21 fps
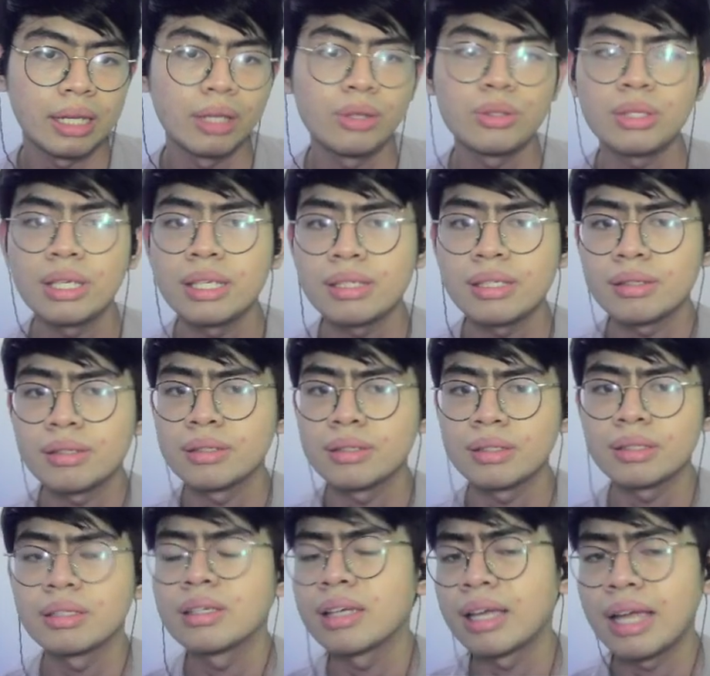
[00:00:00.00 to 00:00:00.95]
AUC
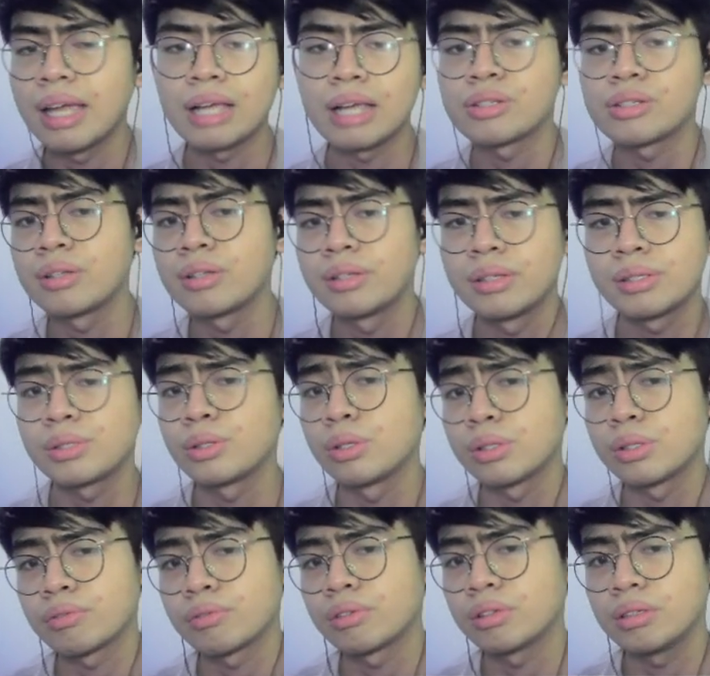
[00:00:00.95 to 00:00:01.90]
isn't actually this
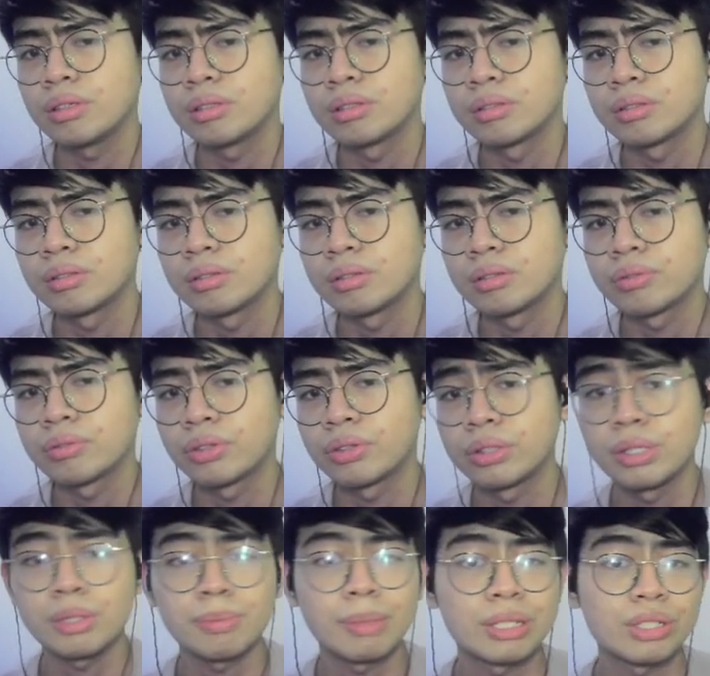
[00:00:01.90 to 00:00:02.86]
useful for
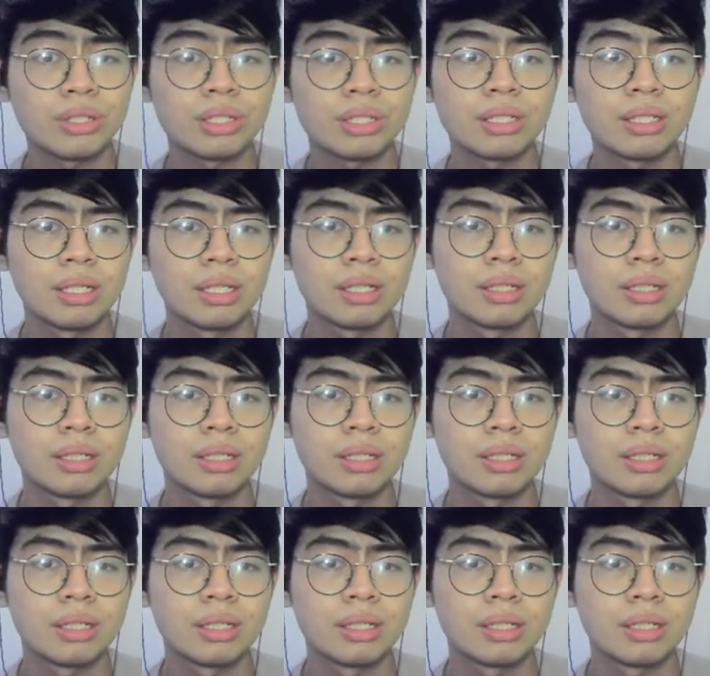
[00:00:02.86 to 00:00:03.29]
this metric.